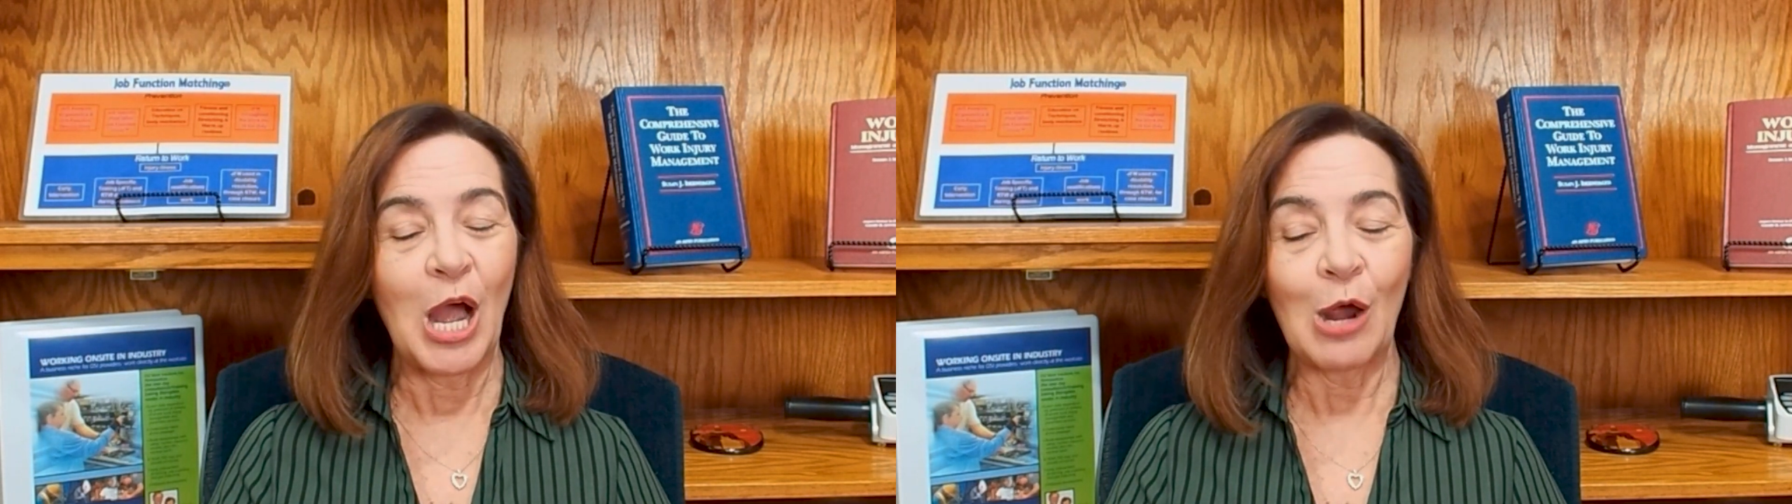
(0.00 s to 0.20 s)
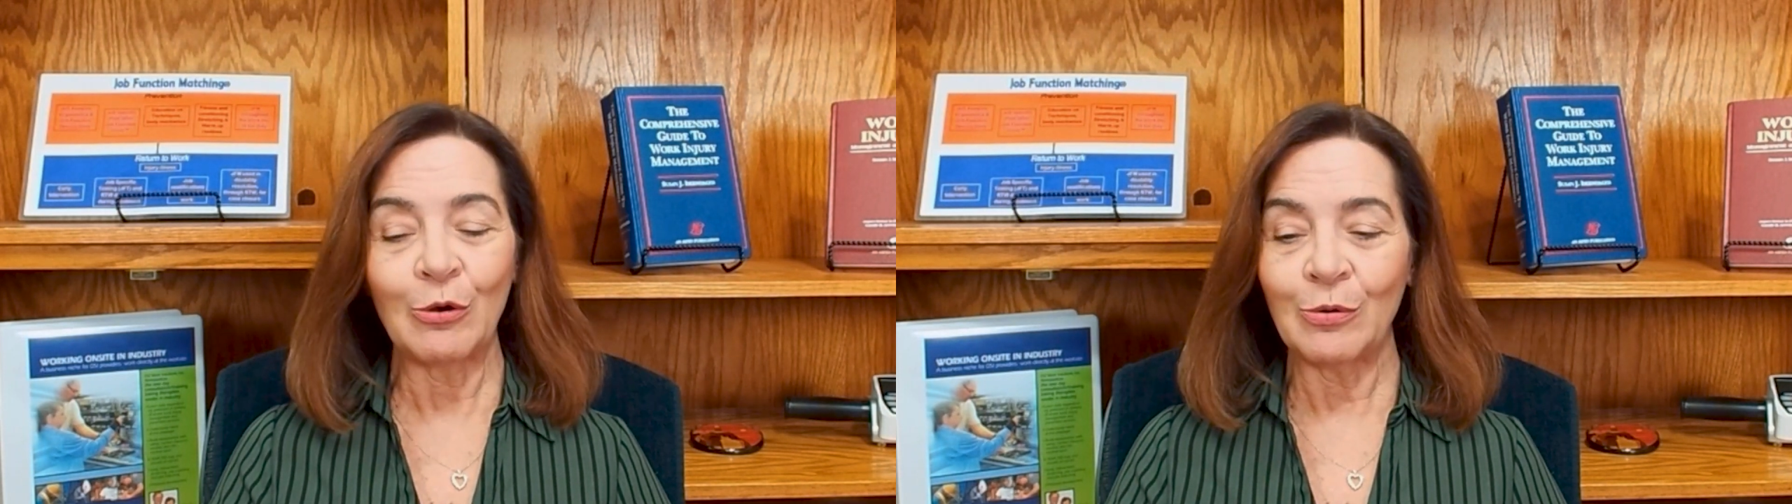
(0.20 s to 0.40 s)

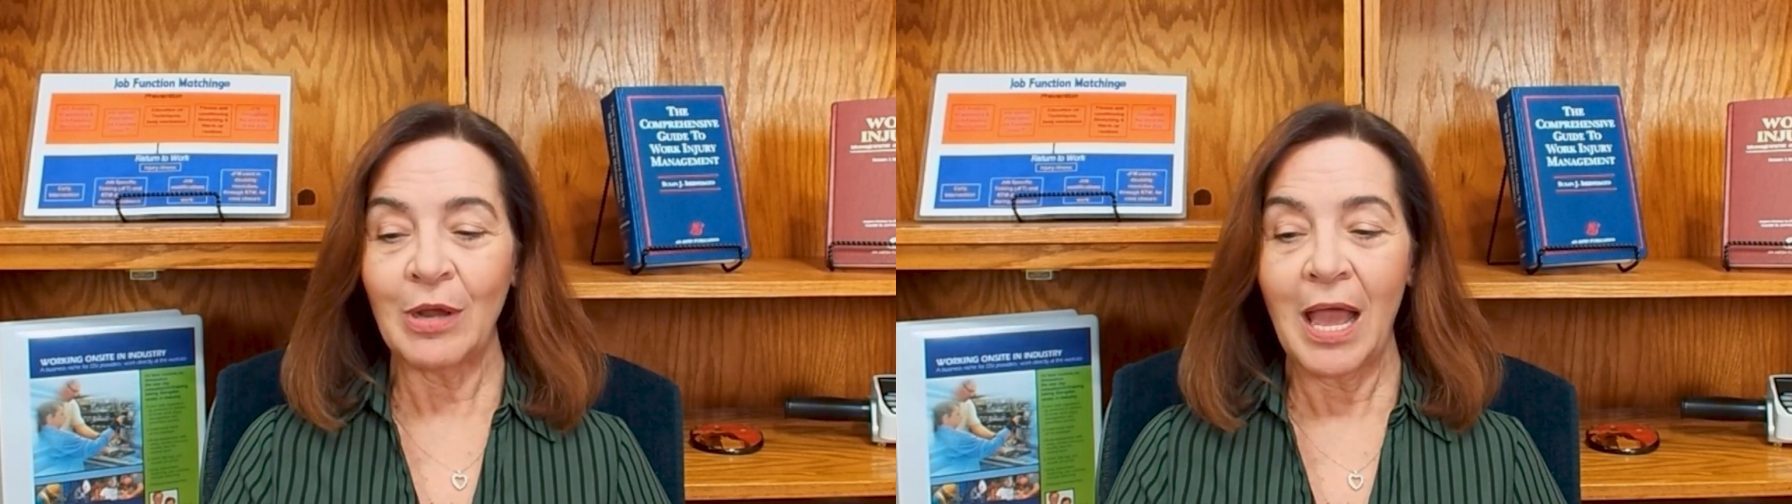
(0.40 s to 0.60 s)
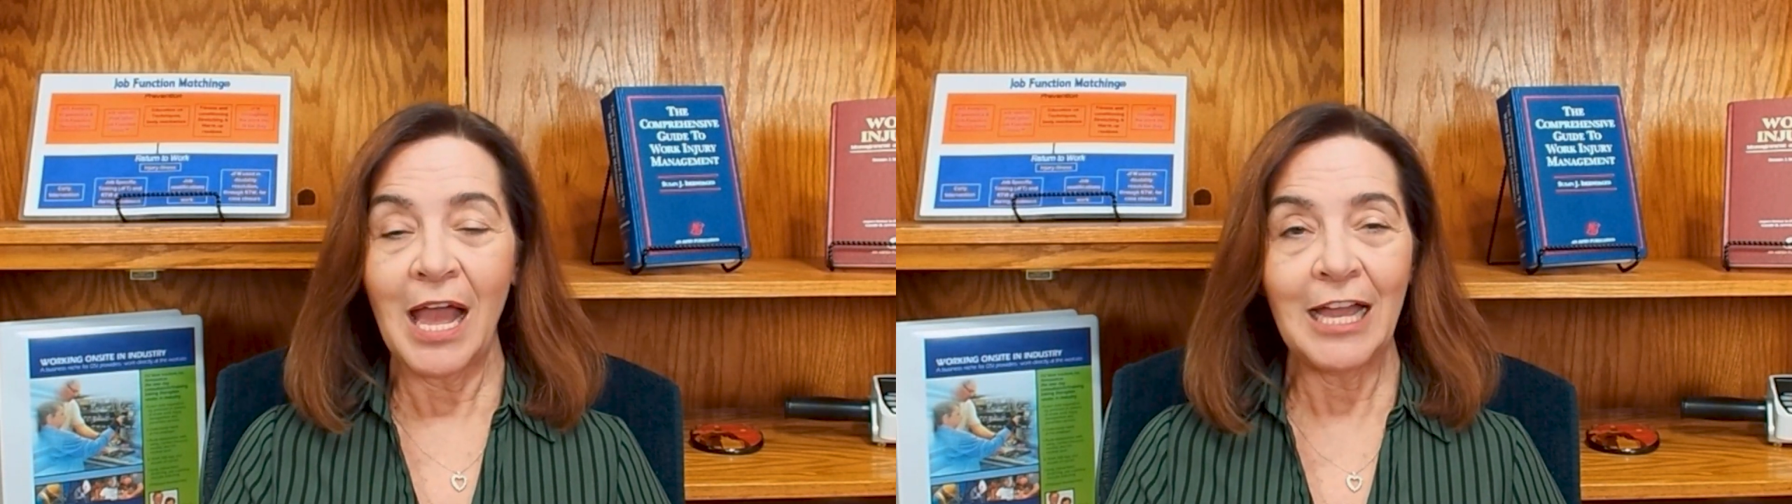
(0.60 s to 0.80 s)

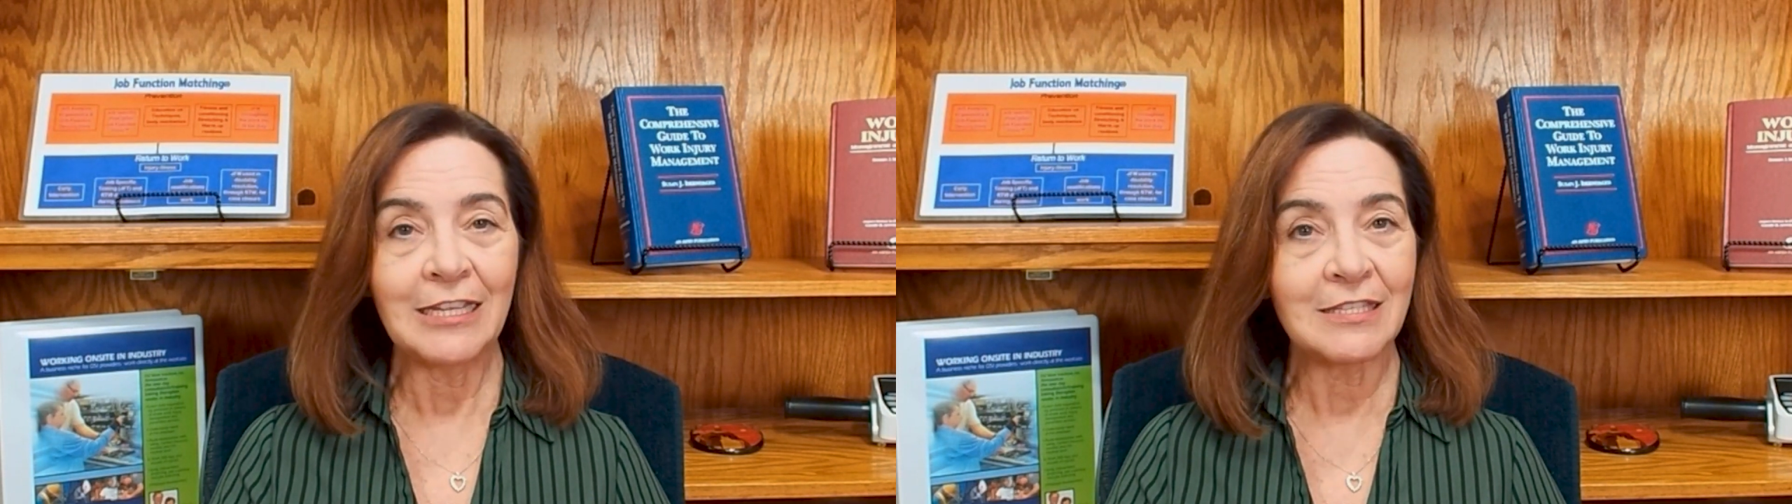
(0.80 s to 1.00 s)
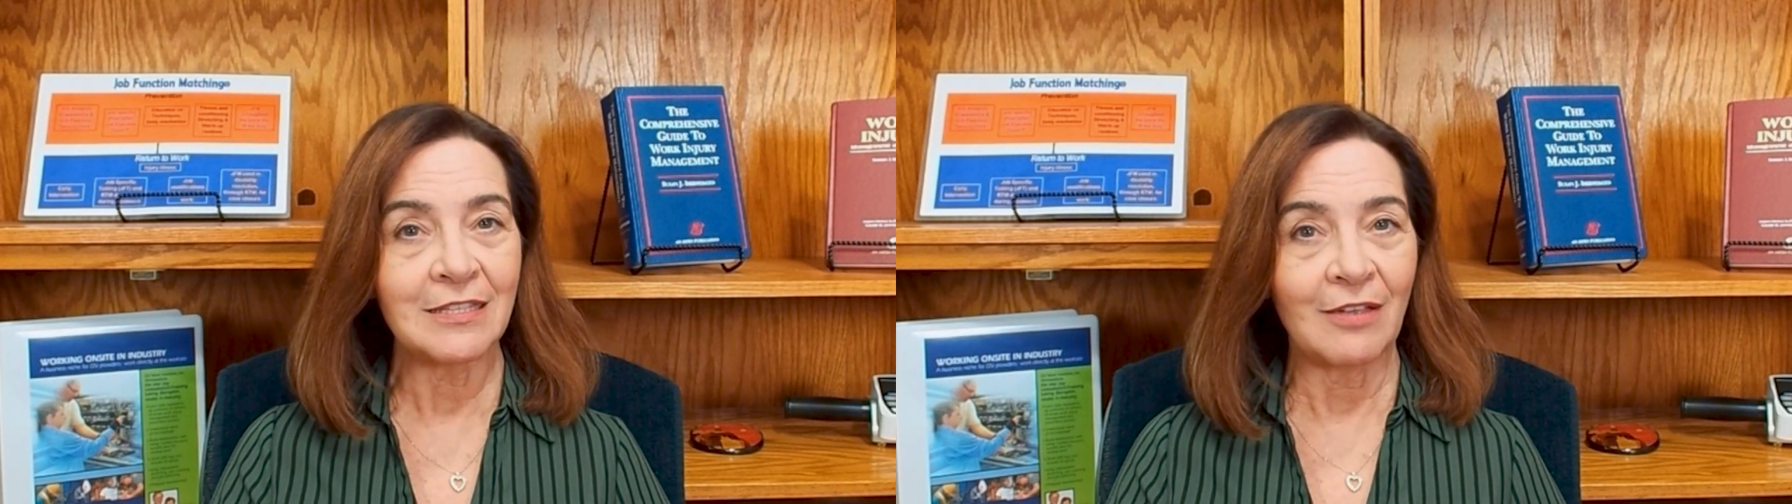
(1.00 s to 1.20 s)
our
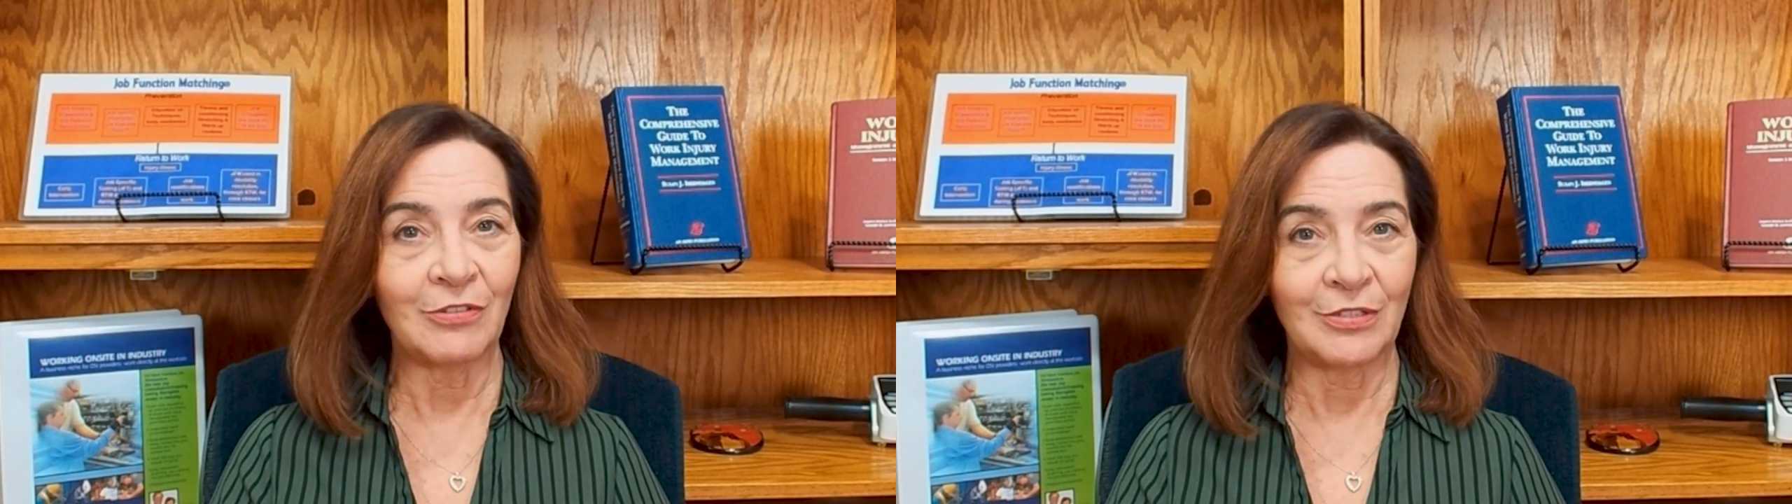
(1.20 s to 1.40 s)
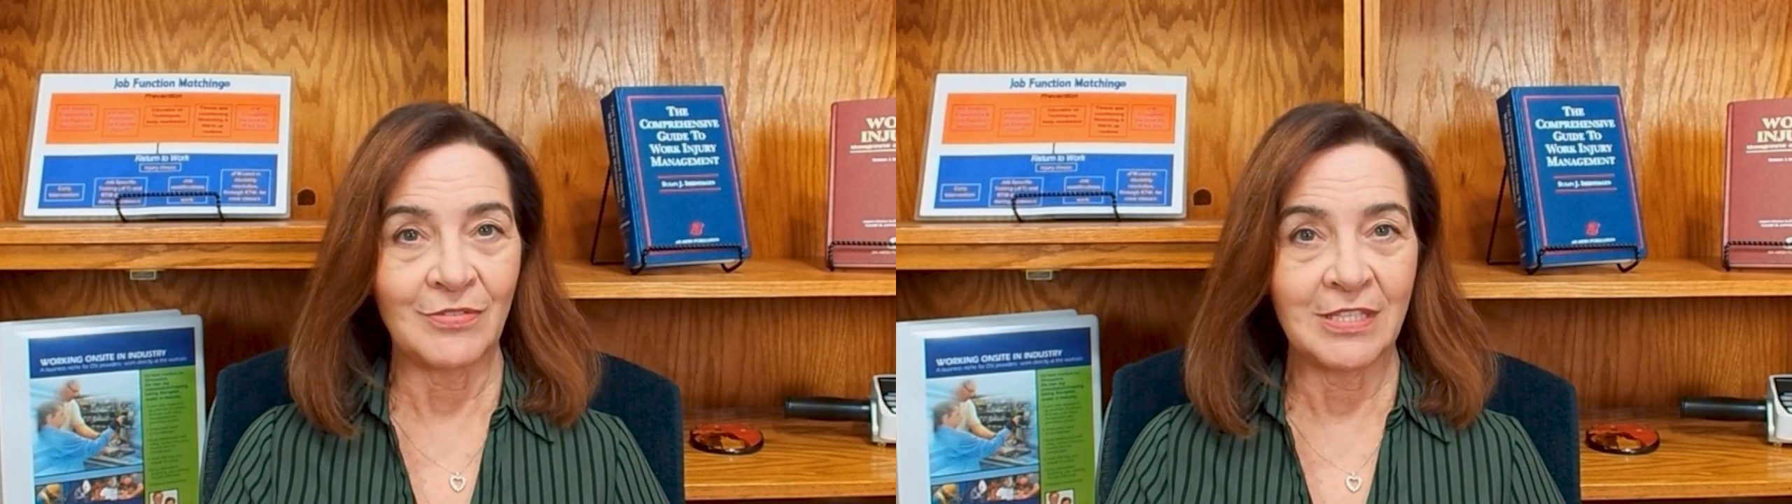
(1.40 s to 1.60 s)
highest
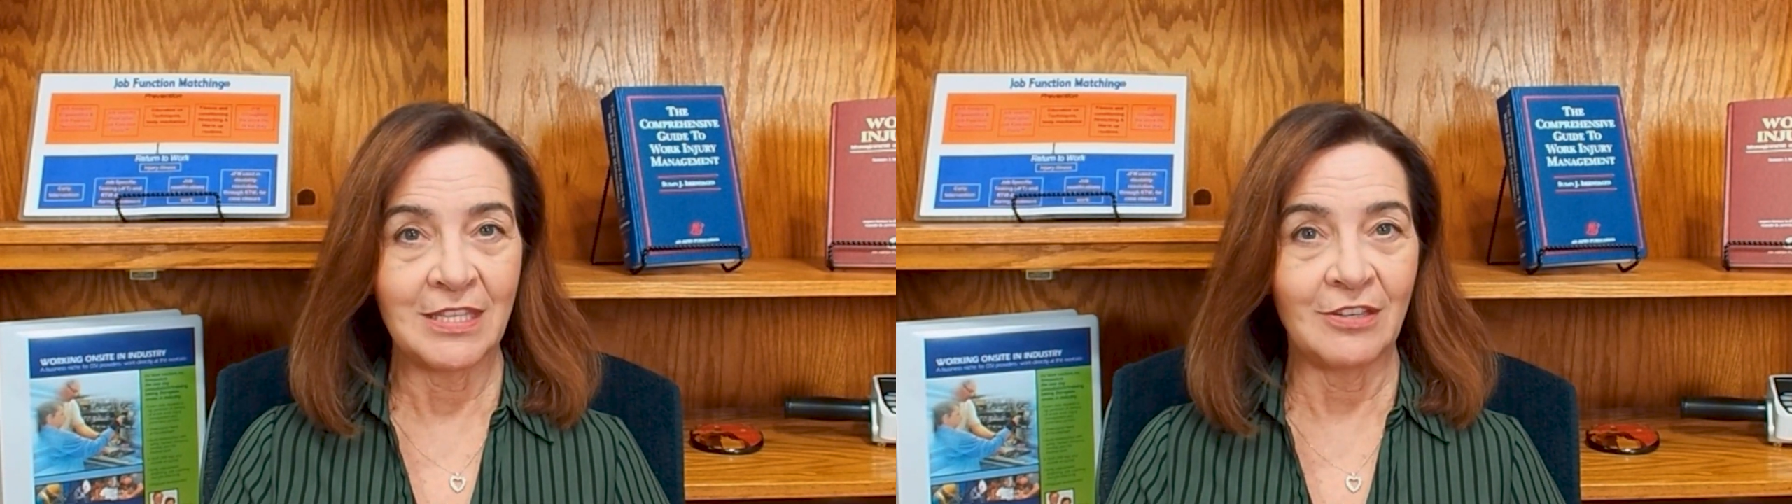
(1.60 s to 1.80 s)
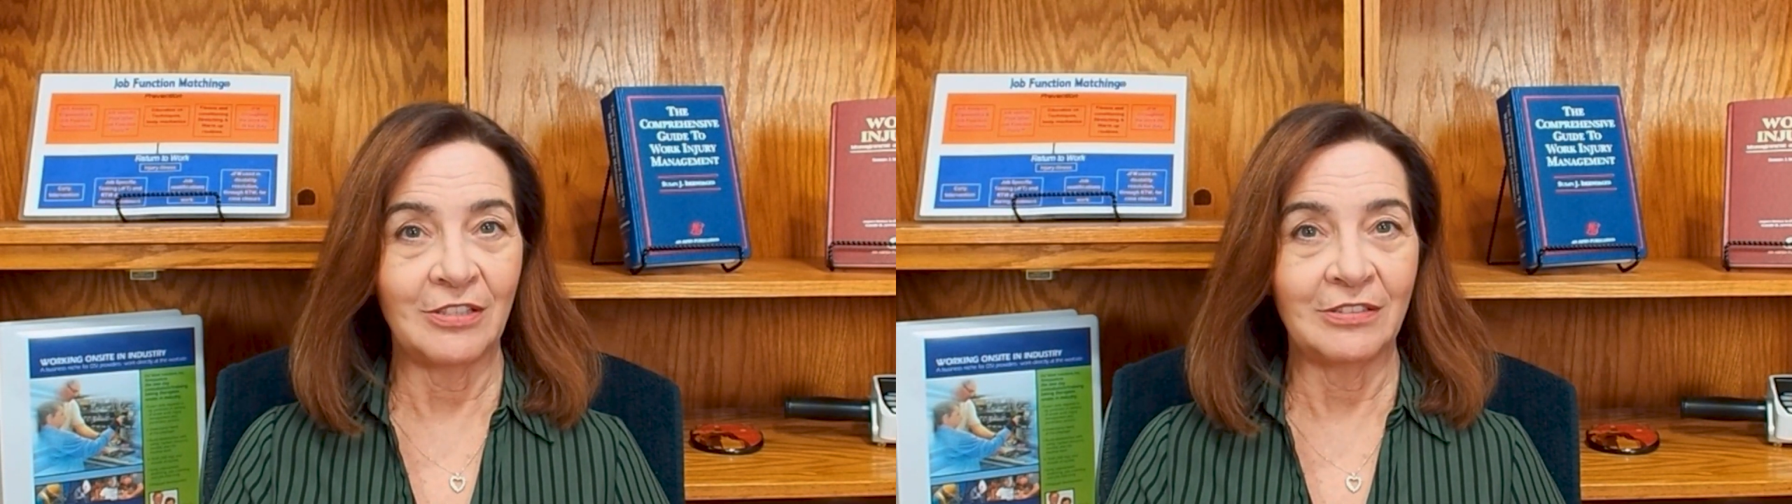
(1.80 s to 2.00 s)
level of
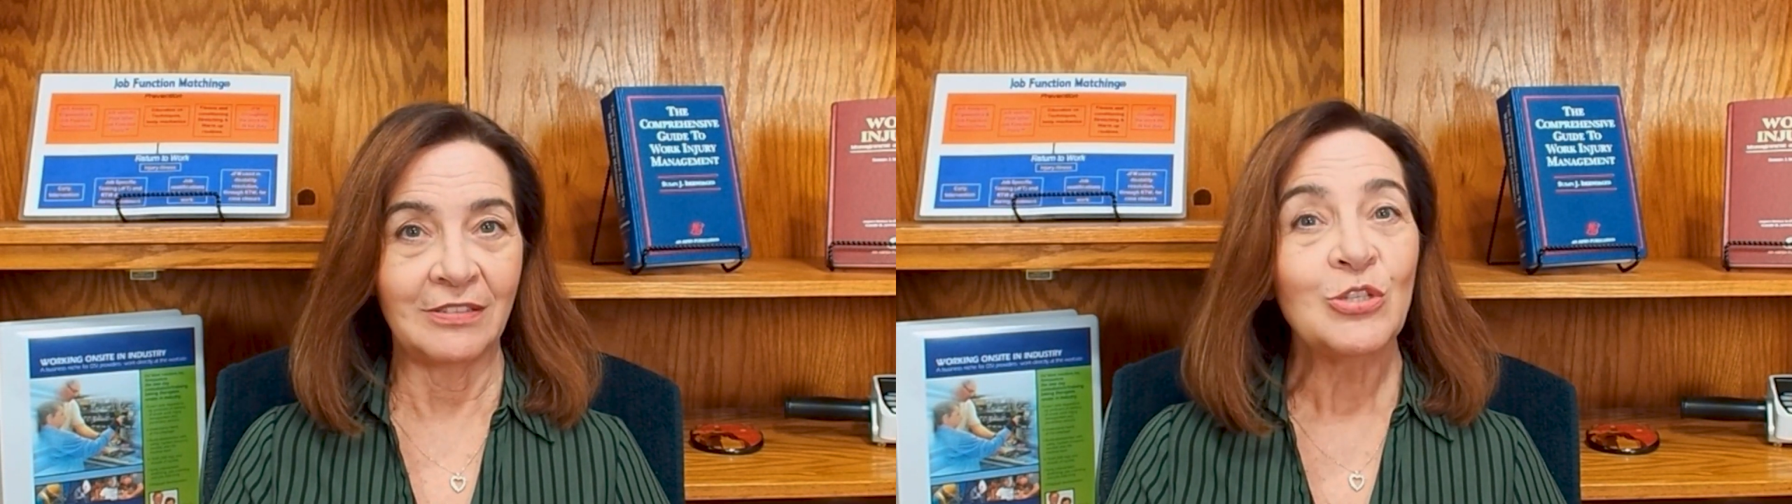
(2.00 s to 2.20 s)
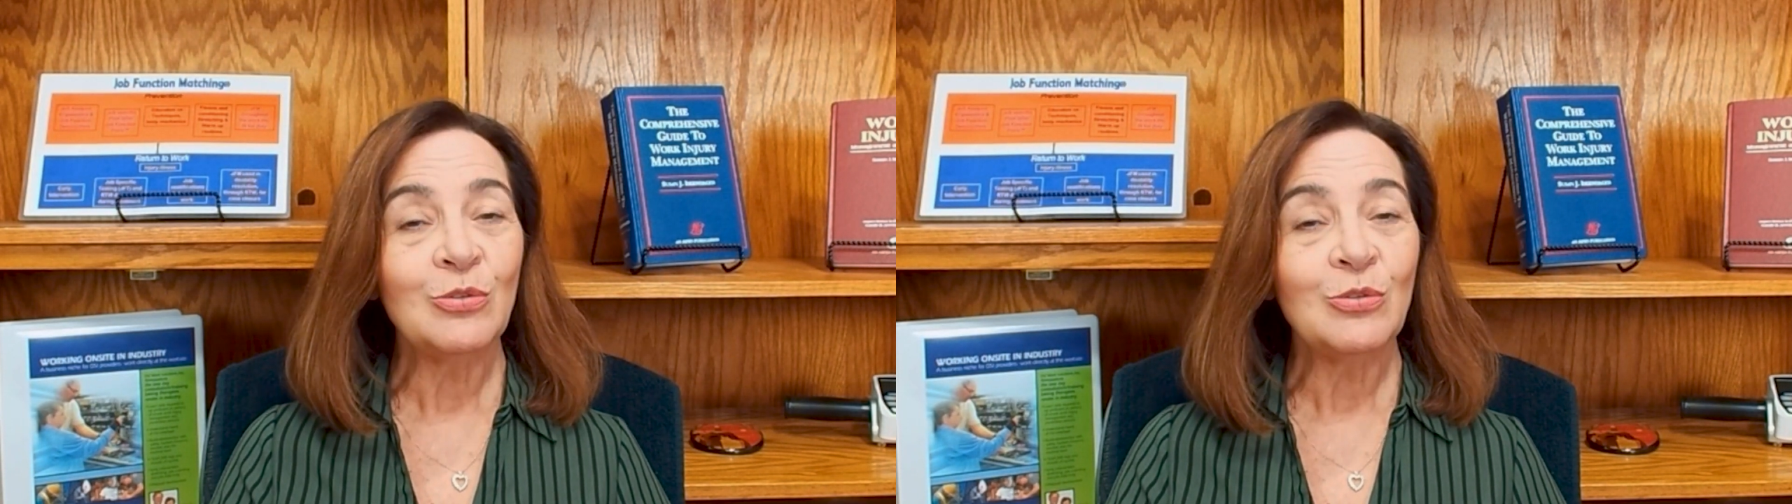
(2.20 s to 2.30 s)
skill